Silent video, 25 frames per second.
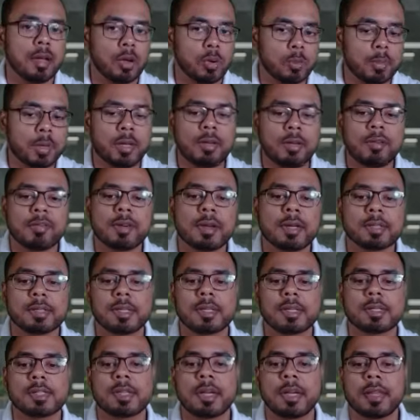how many
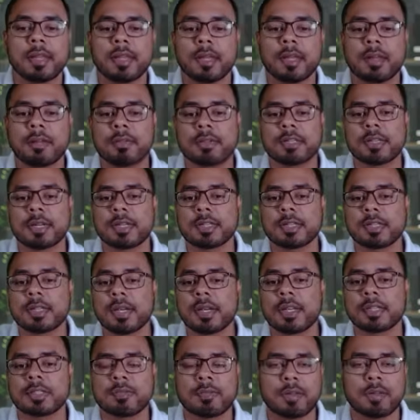functions are there which are
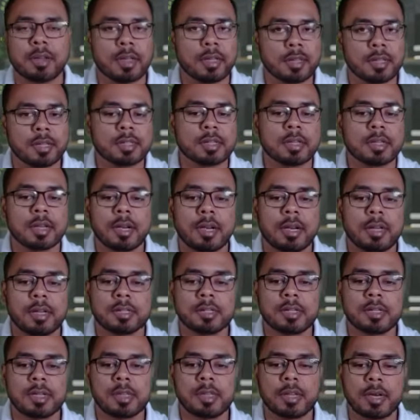satisfying this
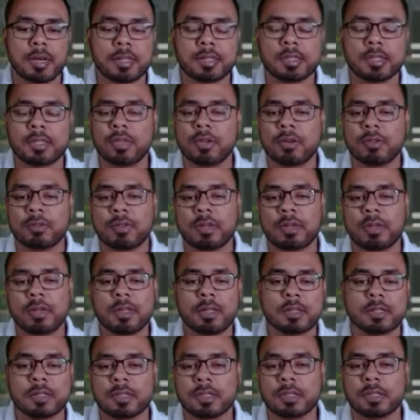condition, that g of
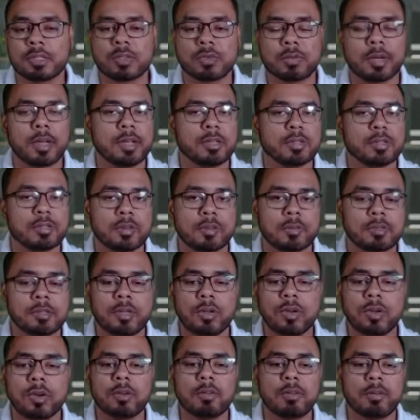3, this is twice of
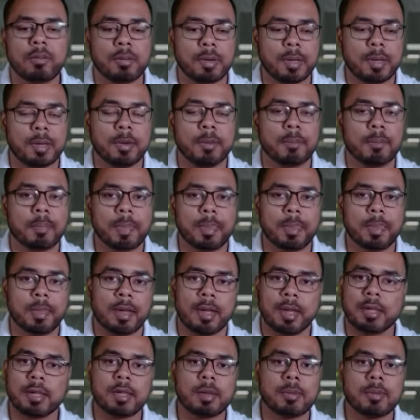g of 1,
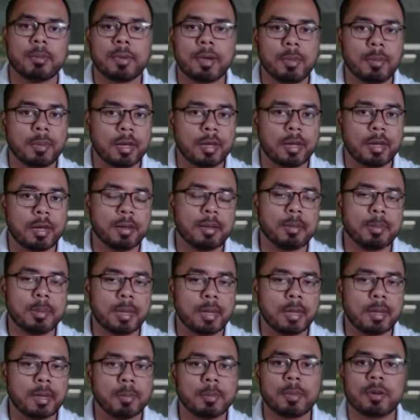and then probability will
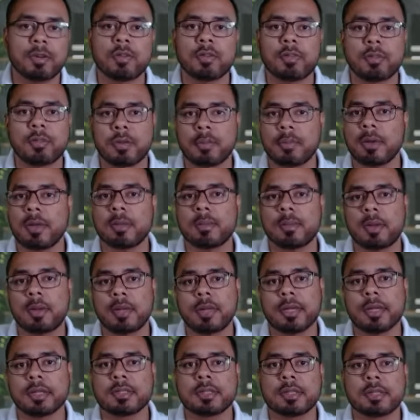be number of
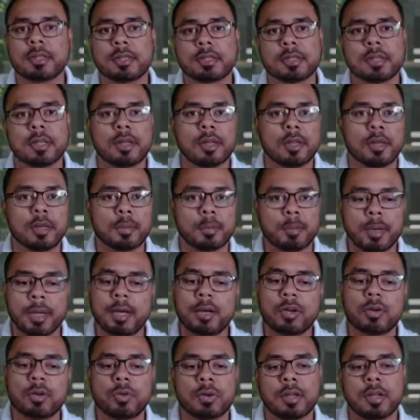favorable cases
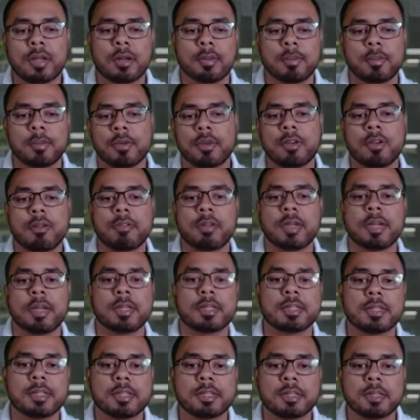by total number of
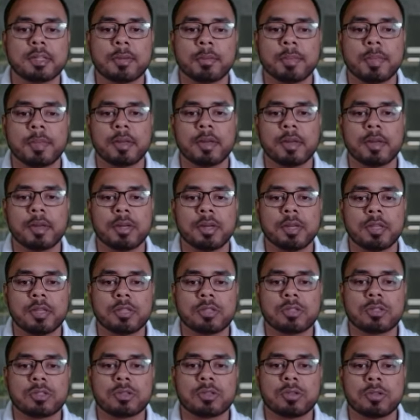cases.
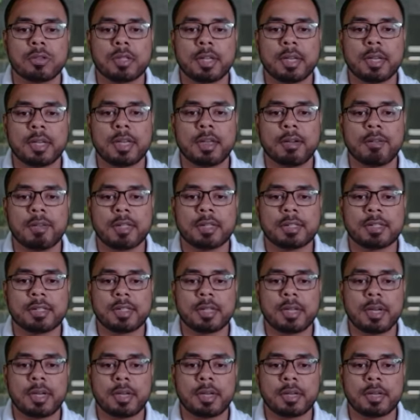So the given
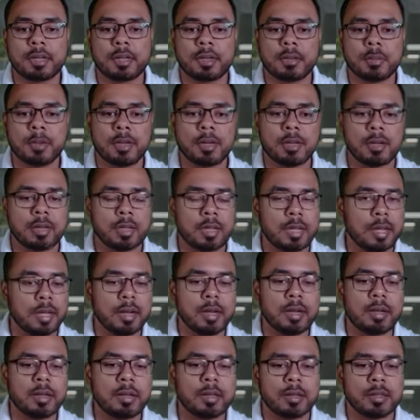set,
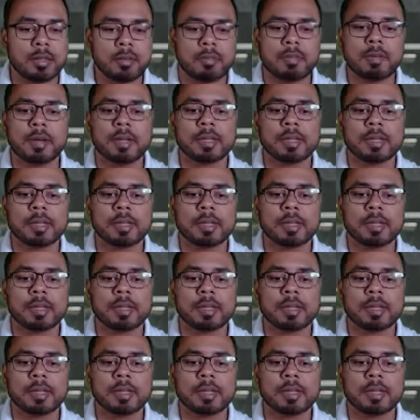here the